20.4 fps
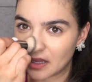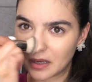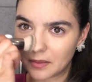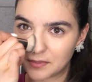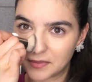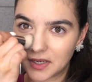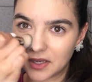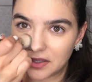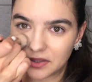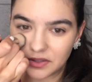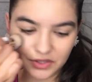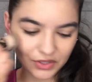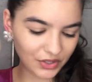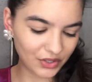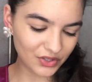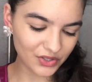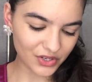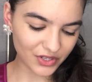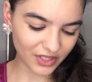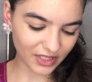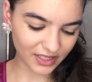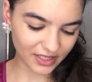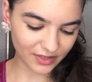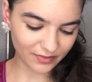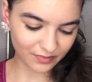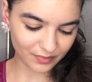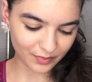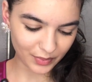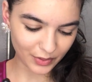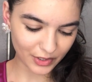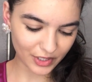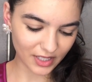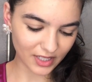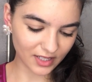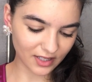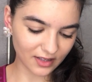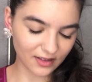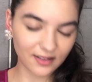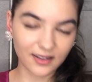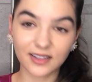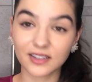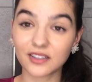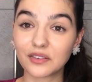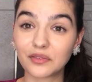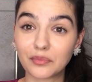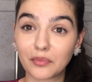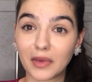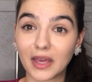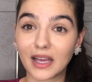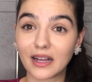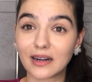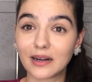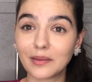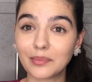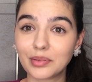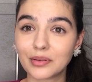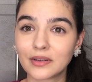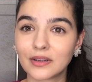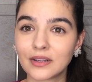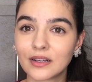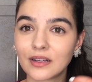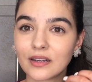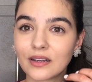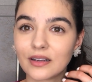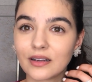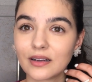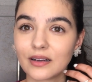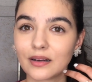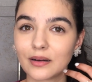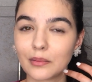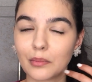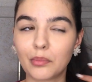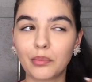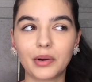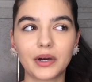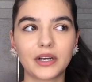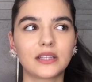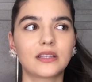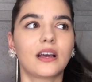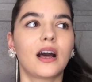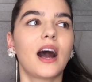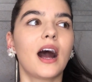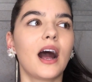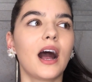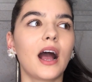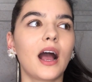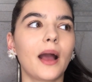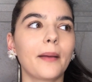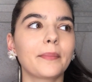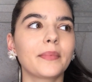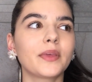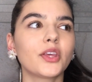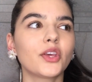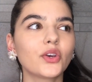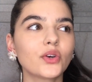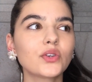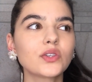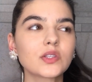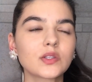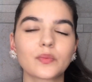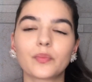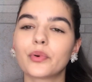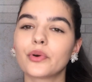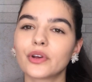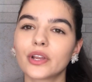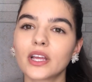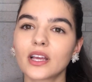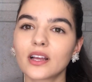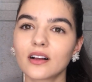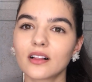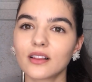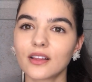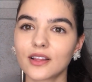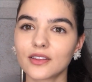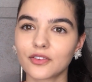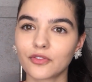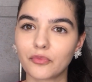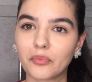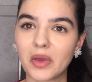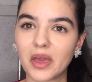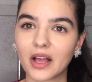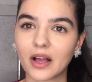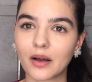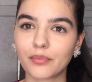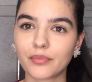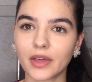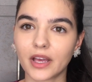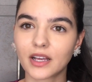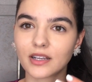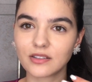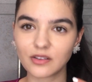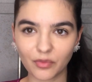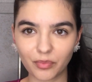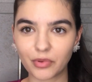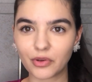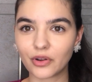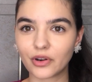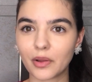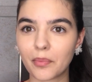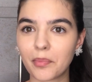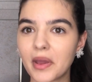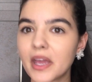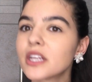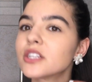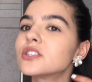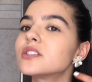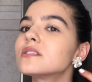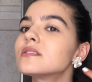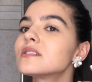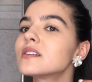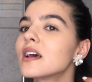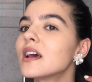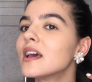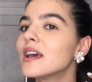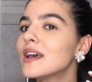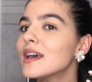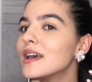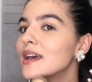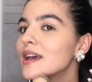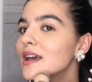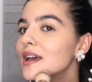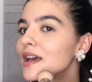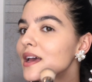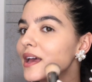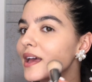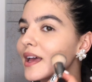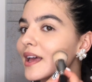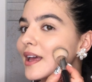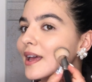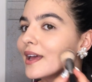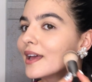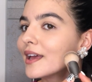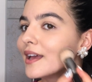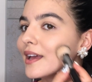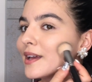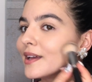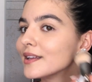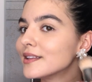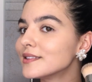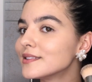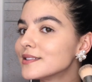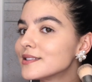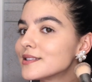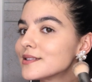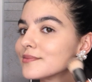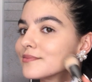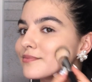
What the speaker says: I'm not usually putting a lot of makeup, but I'm used to putting a lot of makeup because of beauty pageants, and